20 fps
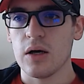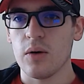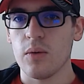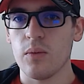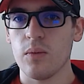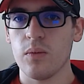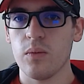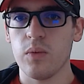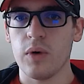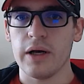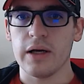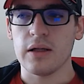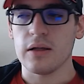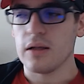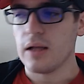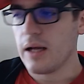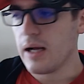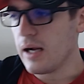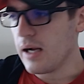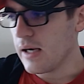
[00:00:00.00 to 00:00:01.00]

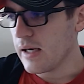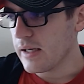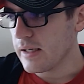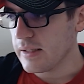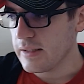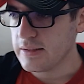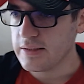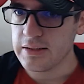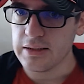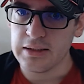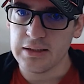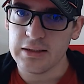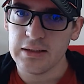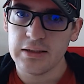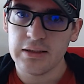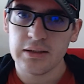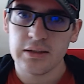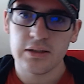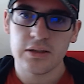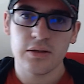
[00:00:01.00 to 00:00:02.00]
well, I
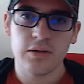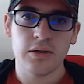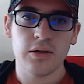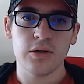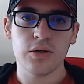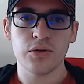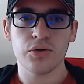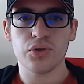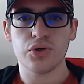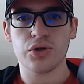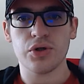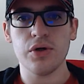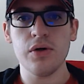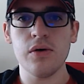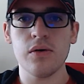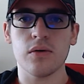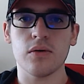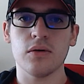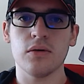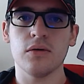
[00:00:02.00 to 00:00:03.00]
did
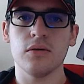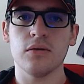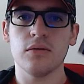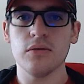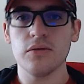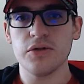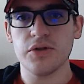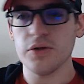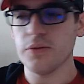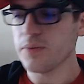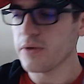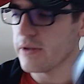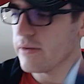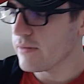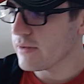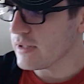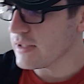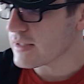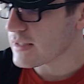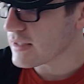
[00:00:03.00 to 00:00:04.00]
two
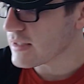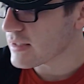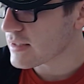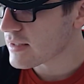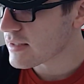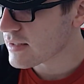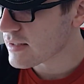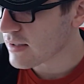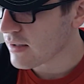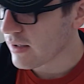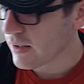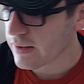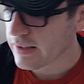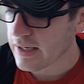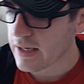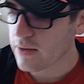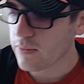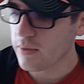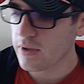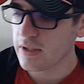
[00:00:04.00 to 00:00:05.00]
pre-releases, so I
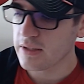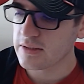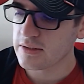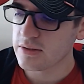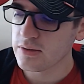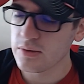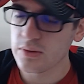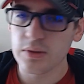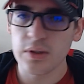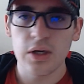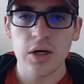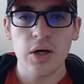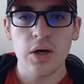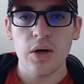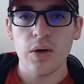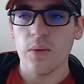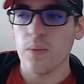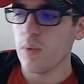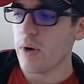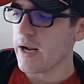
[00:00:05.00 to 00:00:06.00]
kind of wanted to
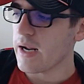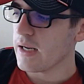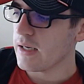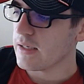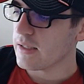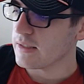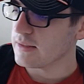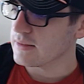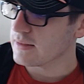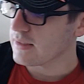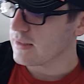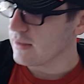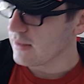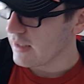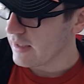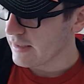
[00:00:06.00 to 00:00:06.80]
wait until